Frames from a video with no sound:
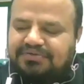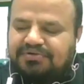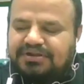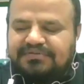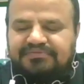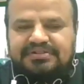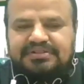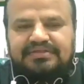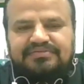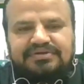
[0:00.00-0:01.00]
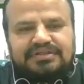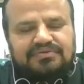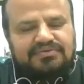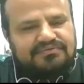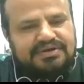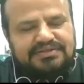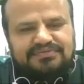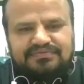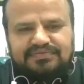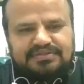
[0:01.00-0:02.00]
way you are delivering the answer, the
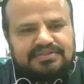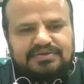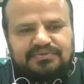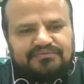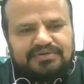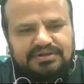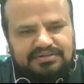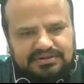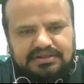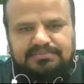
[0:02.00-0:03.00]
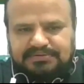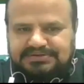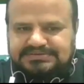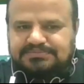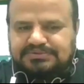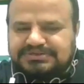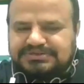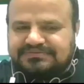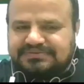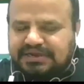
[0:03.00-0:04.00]
confidence is the good one. It's a
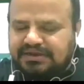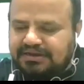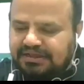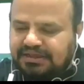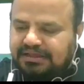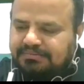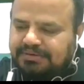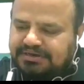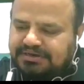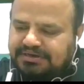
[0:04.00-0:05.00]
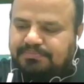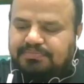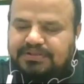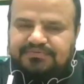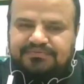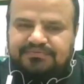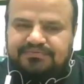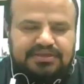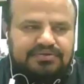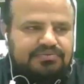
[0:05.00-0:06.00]
positive sign. But the way
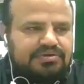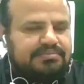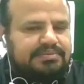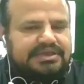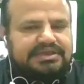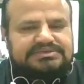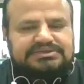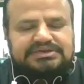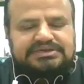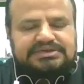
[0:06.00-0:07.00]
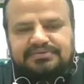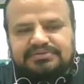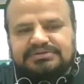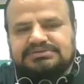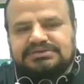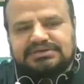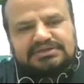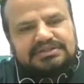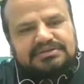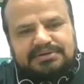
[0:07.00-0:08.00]
you are making a statement or
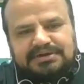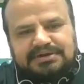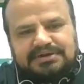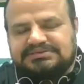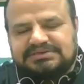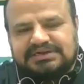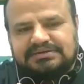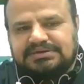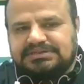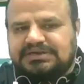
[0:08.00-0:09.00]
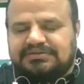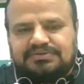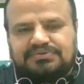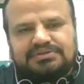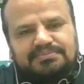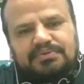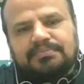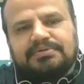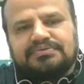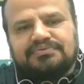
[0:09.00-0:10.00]
constructing the build up the statement, that is not the
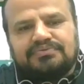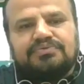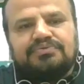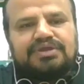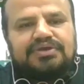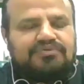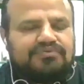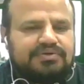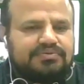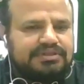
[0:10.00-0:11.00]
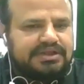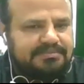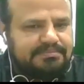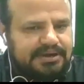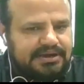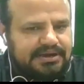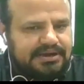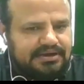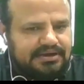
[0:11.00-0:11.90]
proper. So we have to work on that part.